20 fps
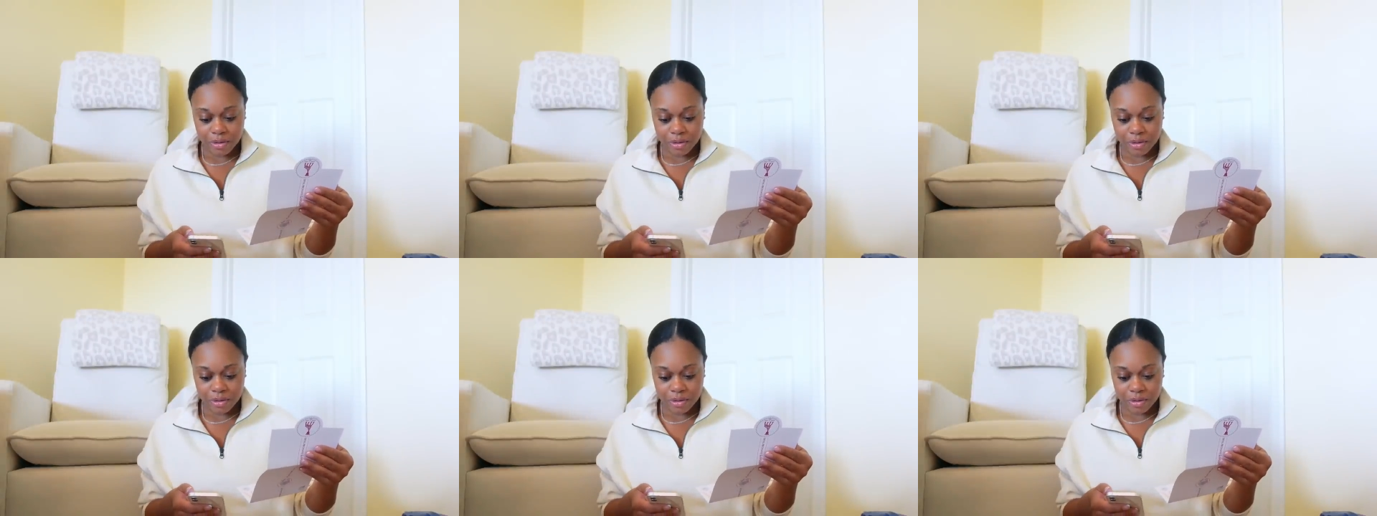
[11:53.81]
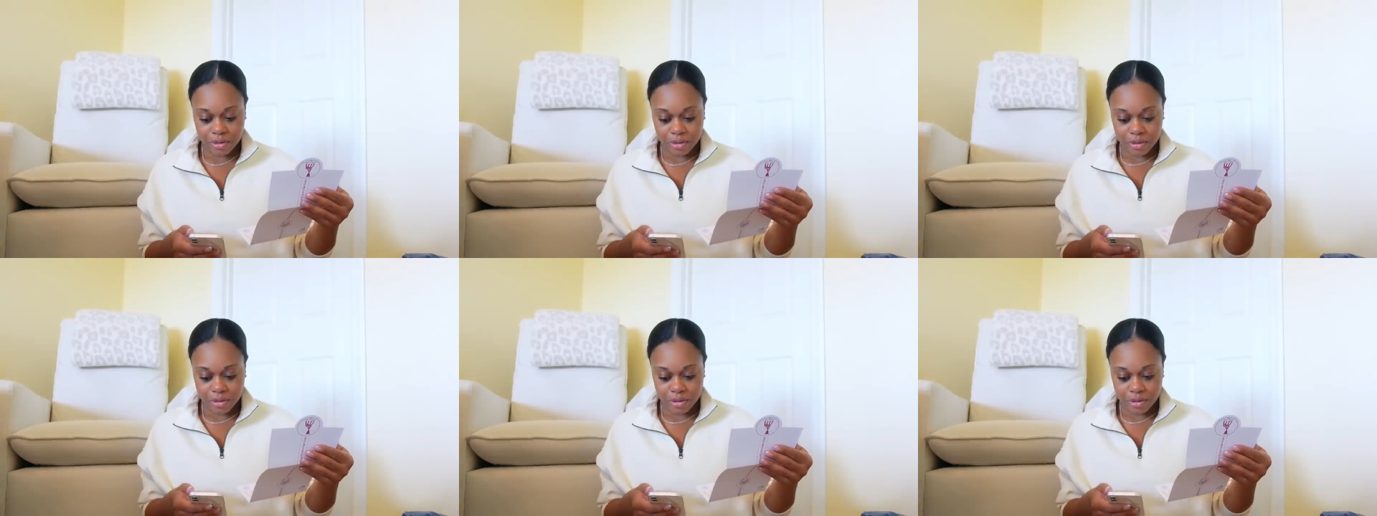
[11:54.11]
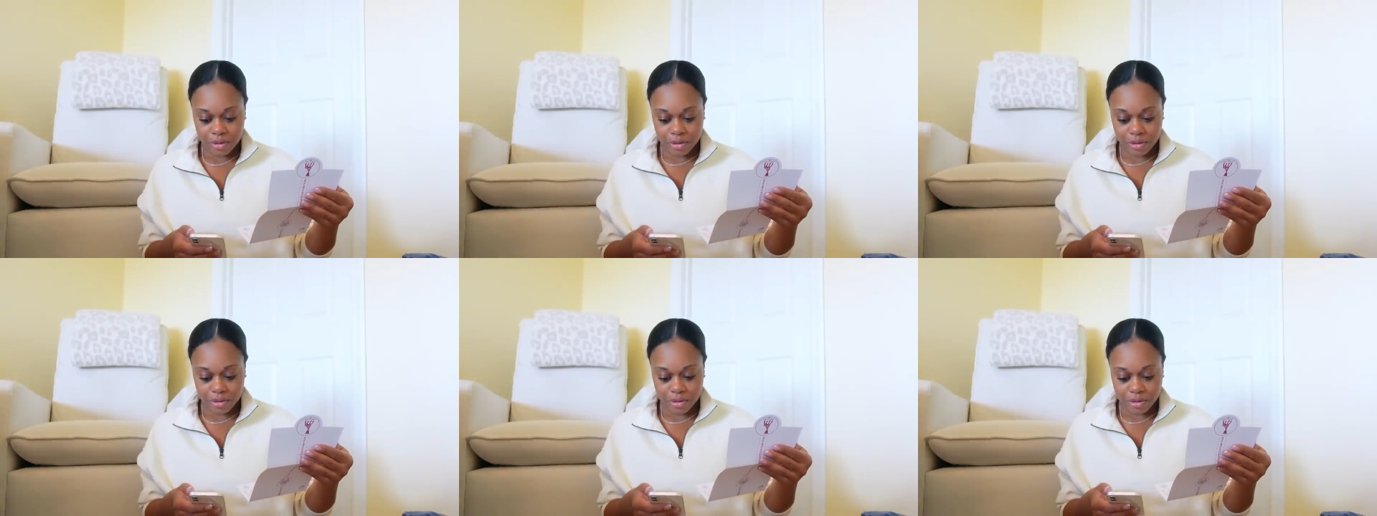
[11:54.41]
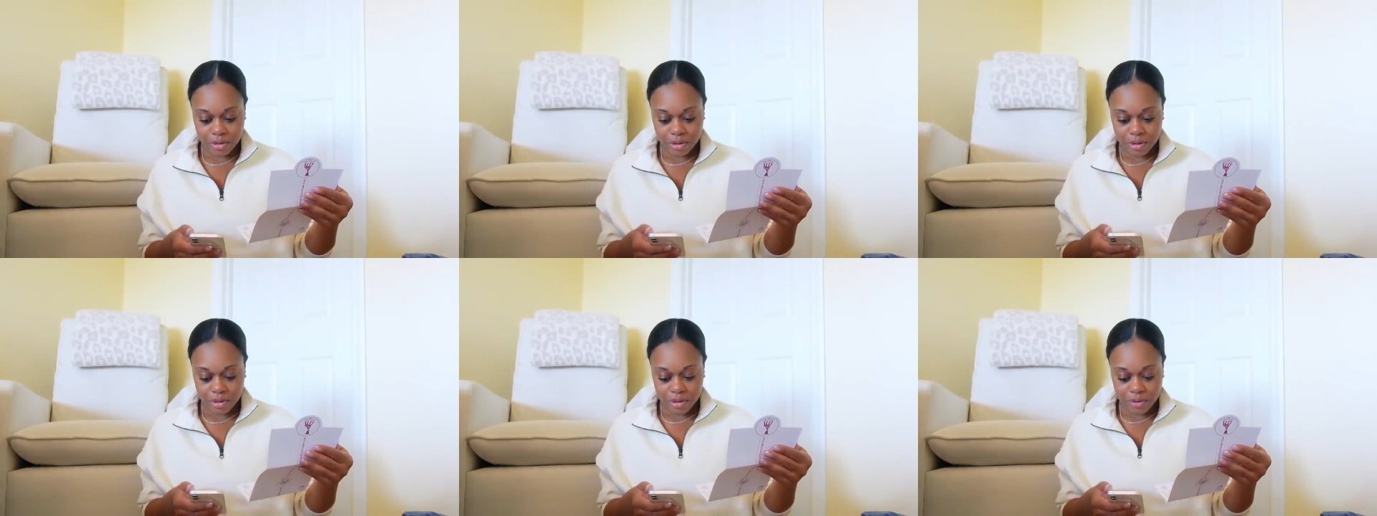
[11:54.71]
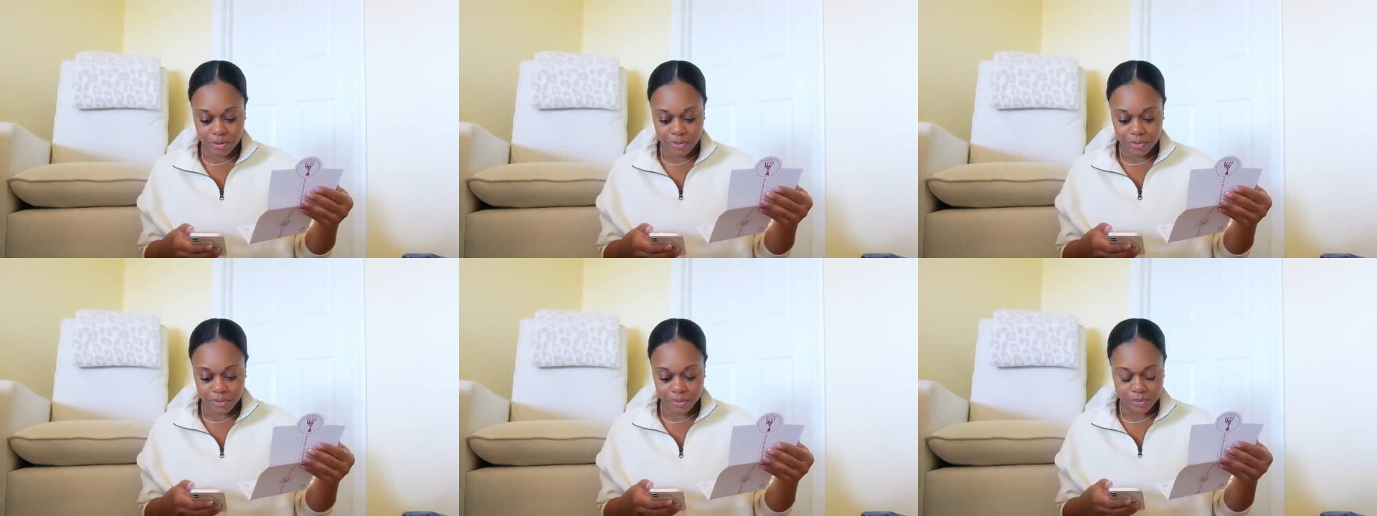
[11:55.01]

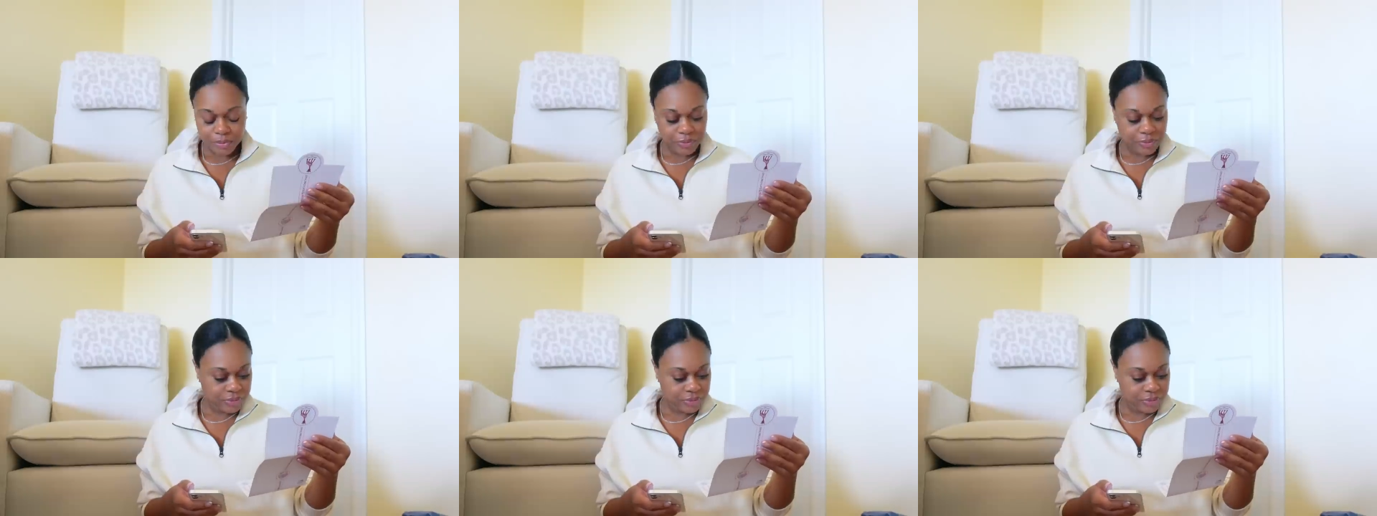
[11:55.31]
[no speech]